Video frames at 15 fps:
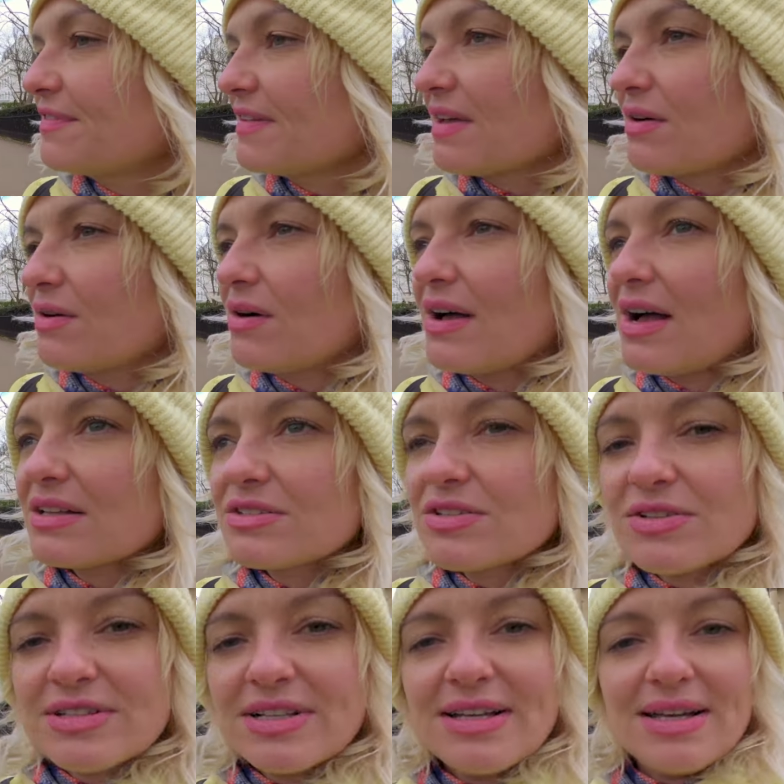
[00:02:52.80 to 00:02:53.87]
feel
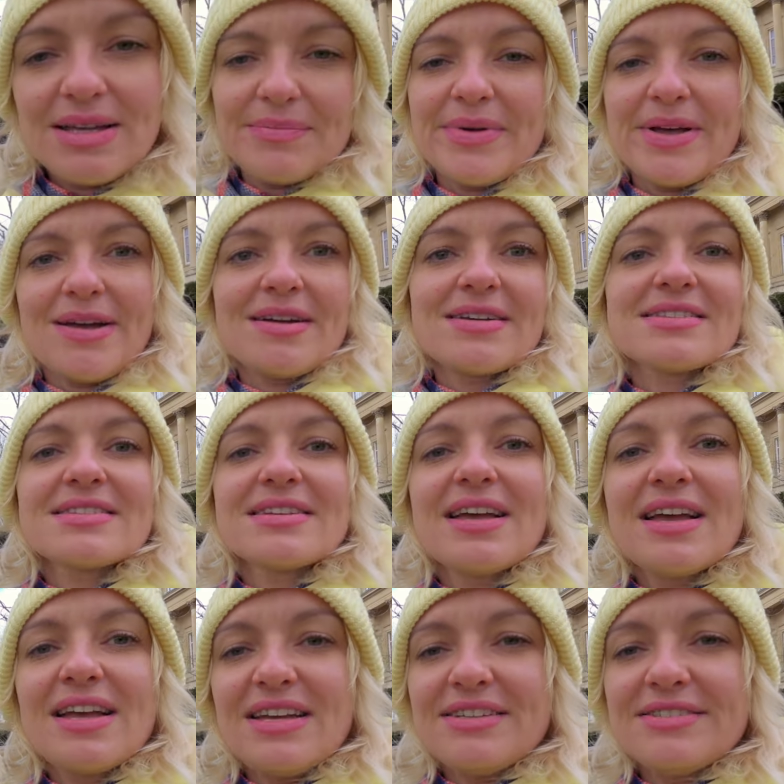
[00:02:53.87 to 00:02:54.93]
totally immersed
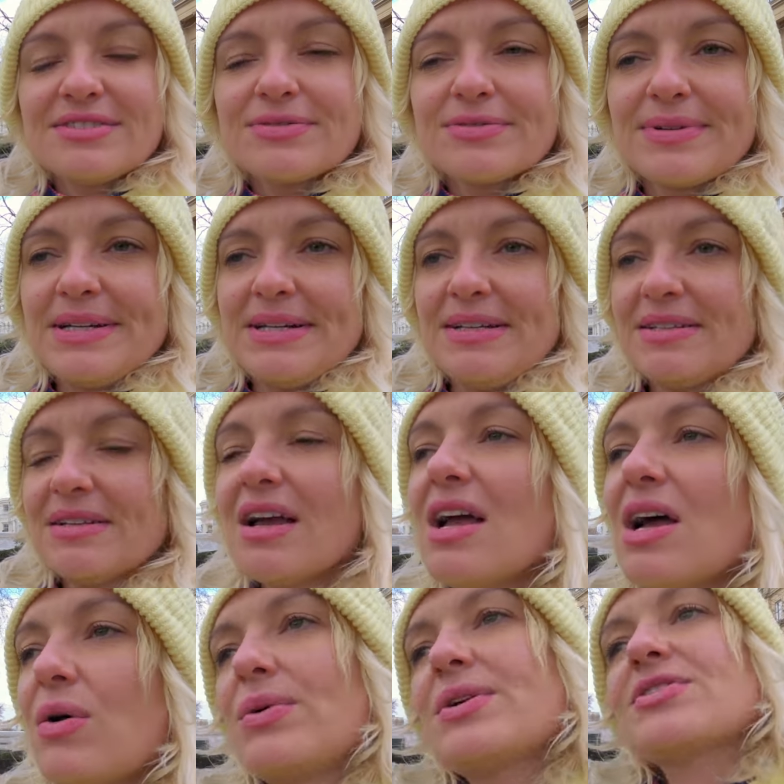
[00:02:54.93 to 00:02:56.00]
in green,
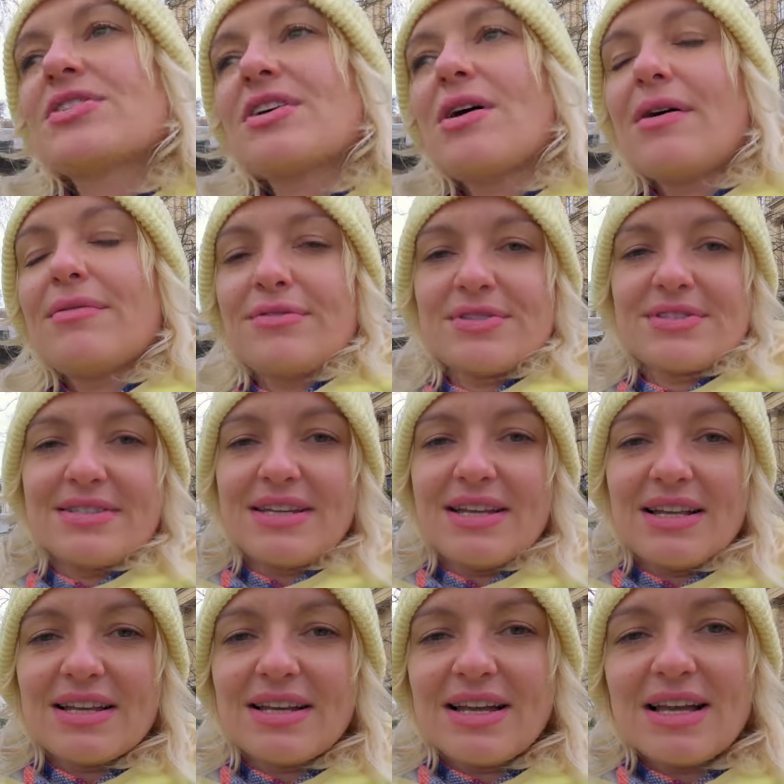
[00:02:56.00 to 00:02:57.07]
which
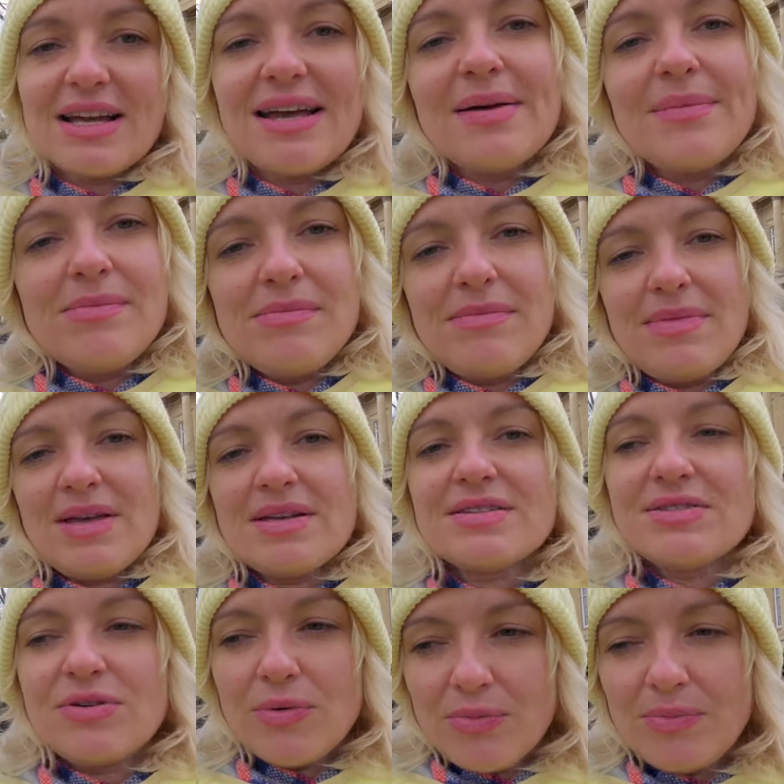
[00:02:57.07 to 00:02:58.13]
obviously like
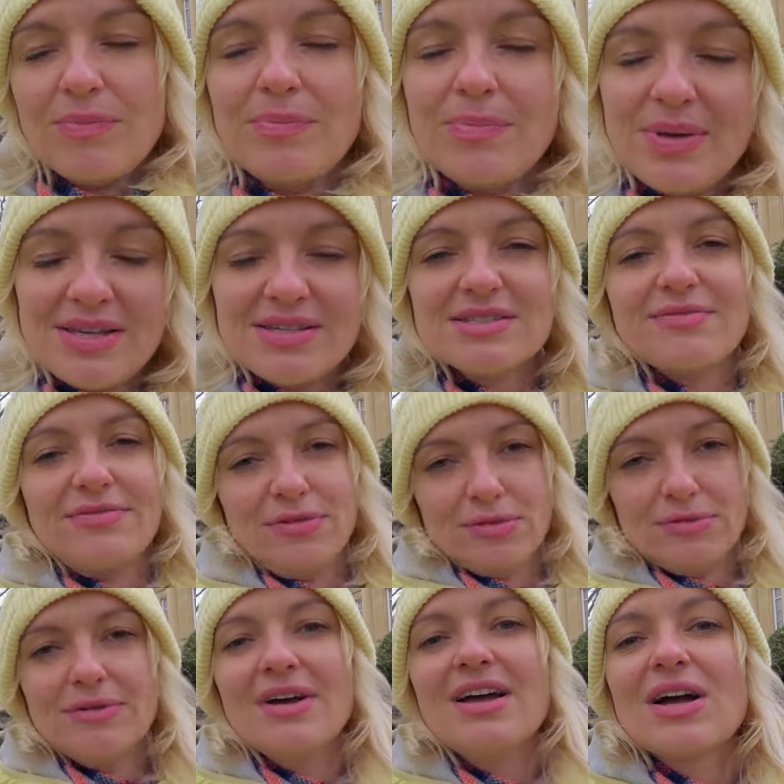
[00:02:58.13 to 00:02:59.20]
makes you
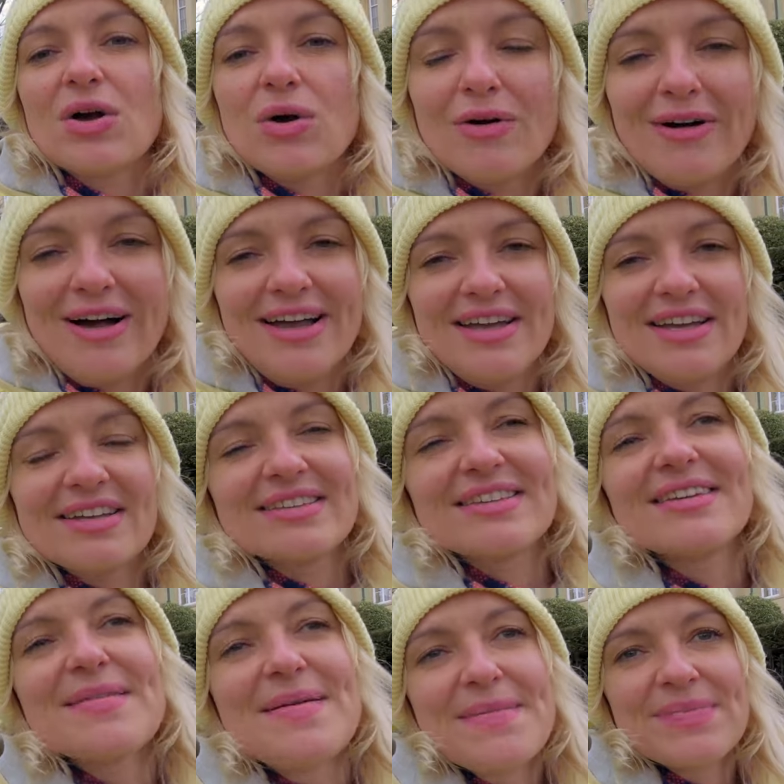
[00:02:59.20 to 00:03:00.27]
peaceful,
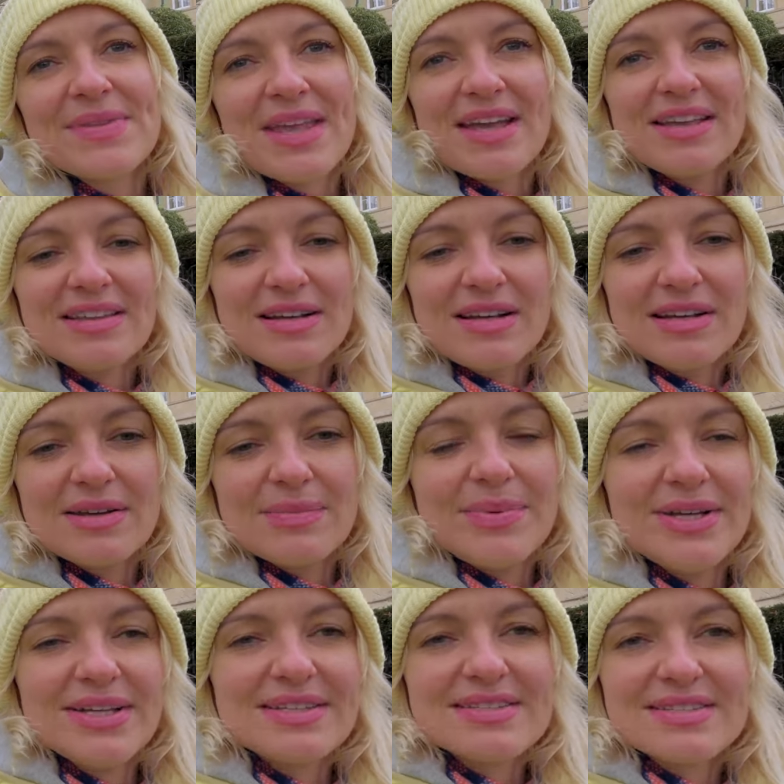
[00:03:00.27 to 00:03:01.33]
quiet, and a little
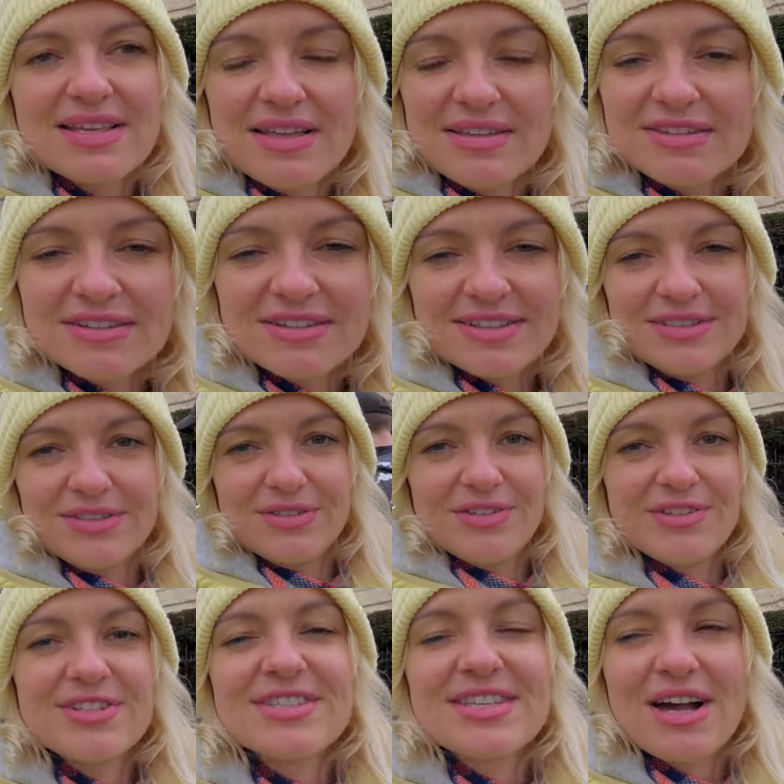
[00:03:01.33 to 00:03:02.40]
bit centered in
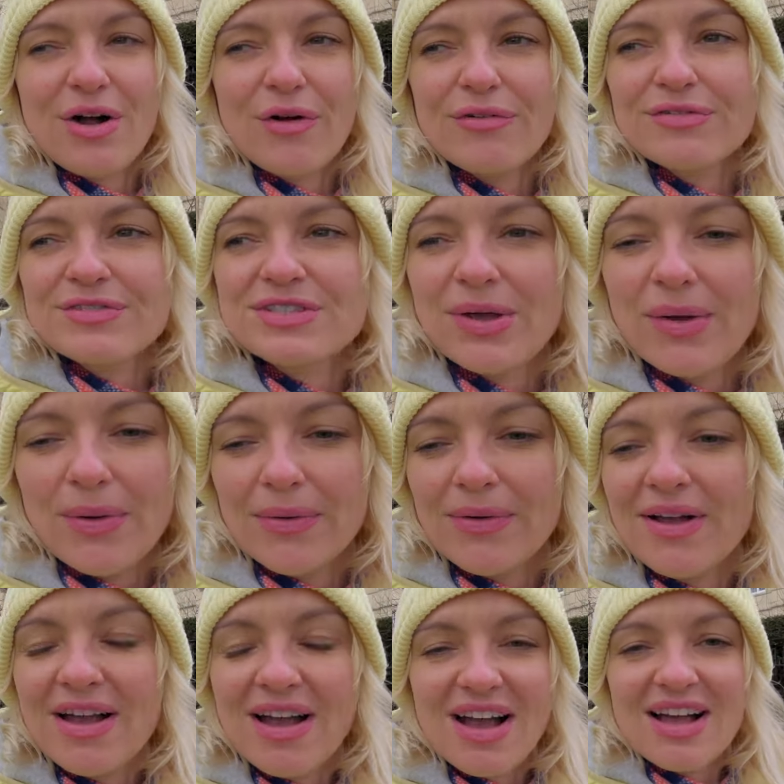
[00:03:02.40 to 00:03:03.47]
yourself. So
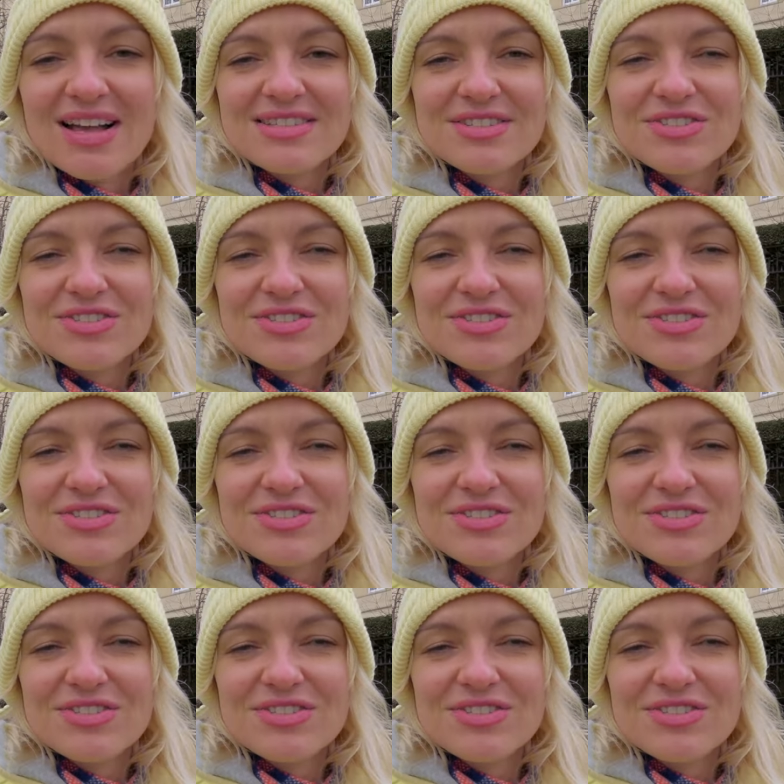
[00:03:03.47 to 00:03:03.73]
I